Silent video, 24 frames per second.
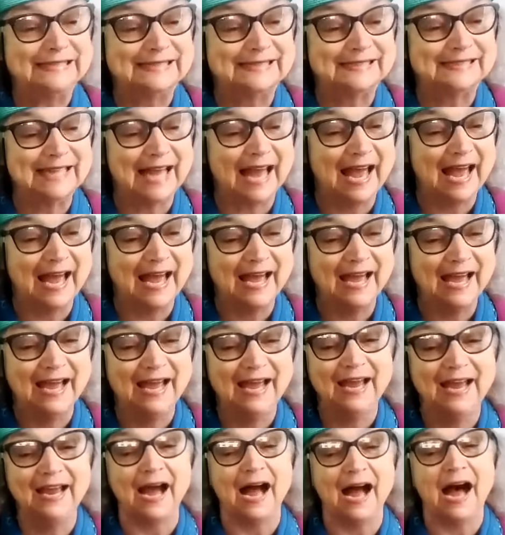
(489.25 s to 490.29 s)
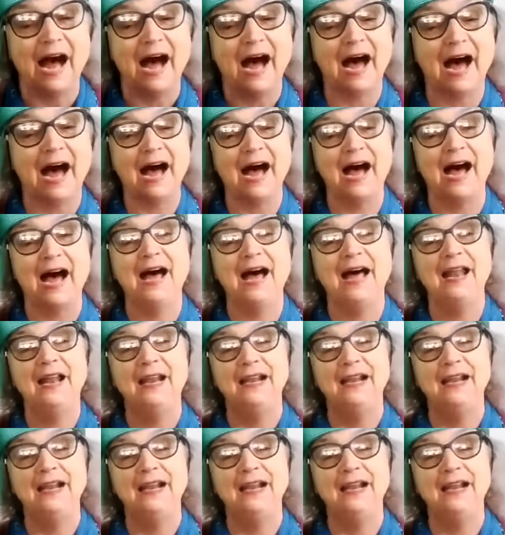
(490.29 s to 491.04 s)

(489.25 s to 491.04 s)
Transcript: say, I